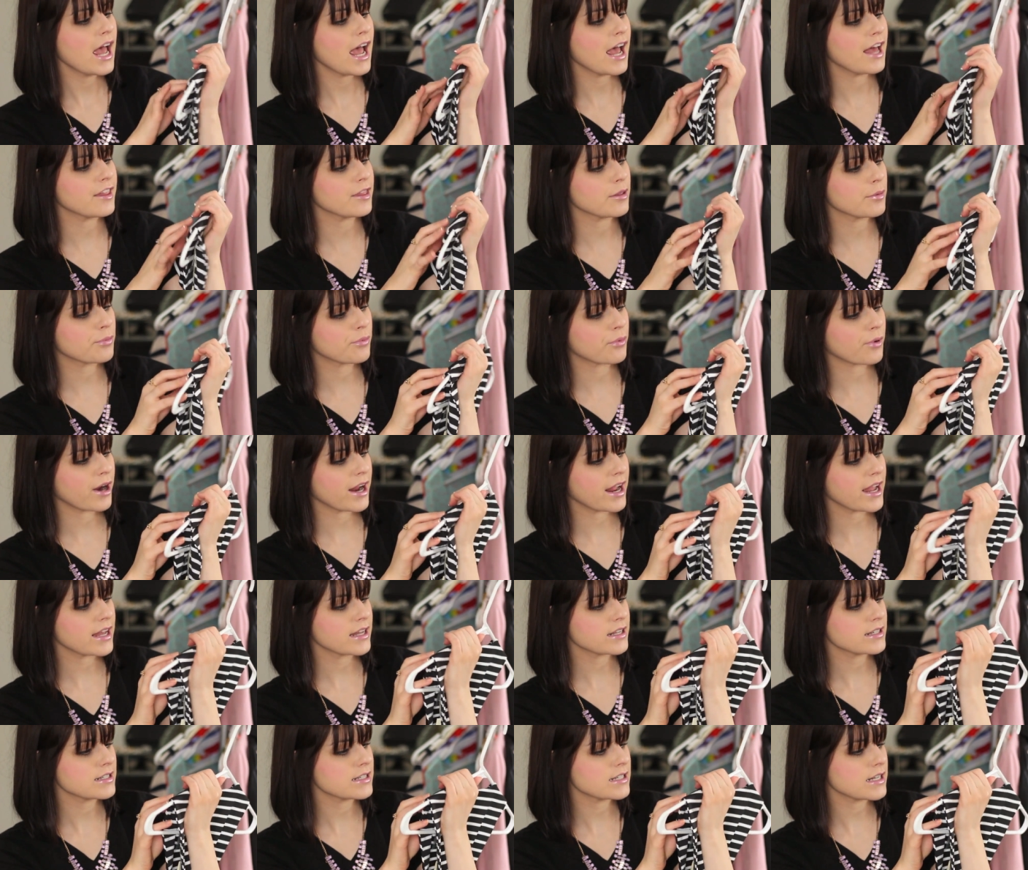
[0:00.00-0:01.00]
And the
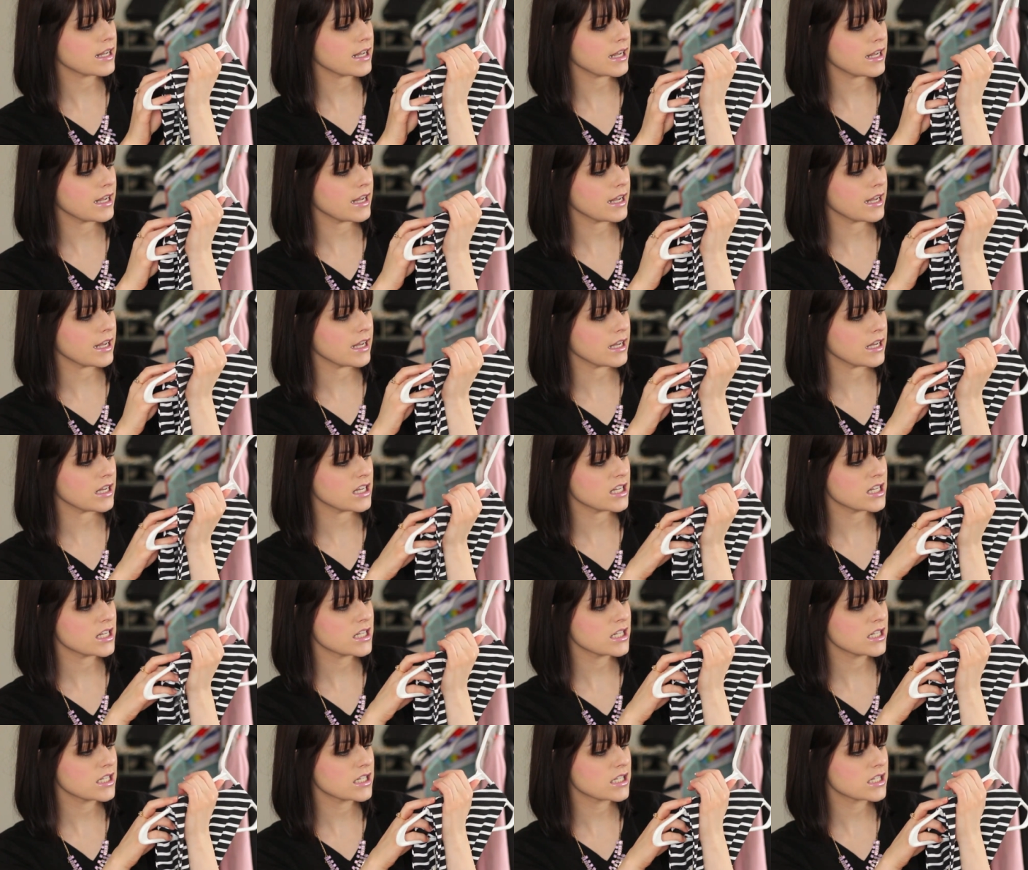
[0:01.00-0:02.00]
brand
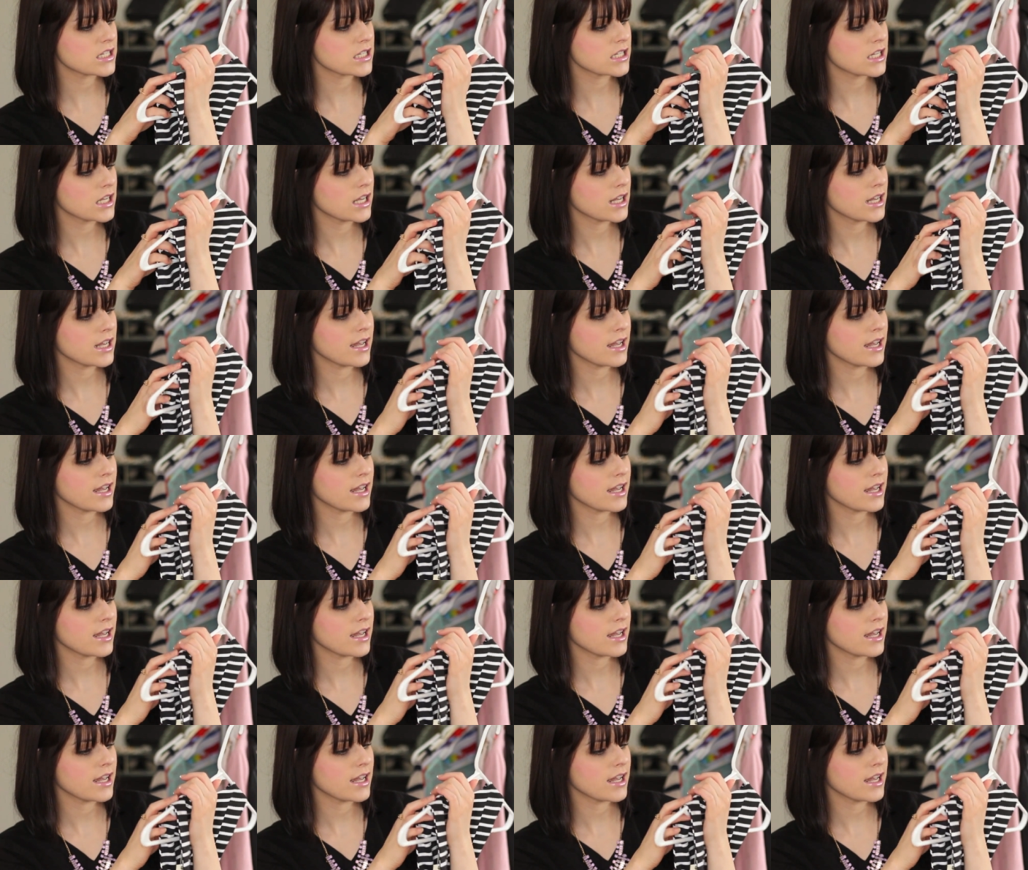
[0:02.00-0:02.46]
is,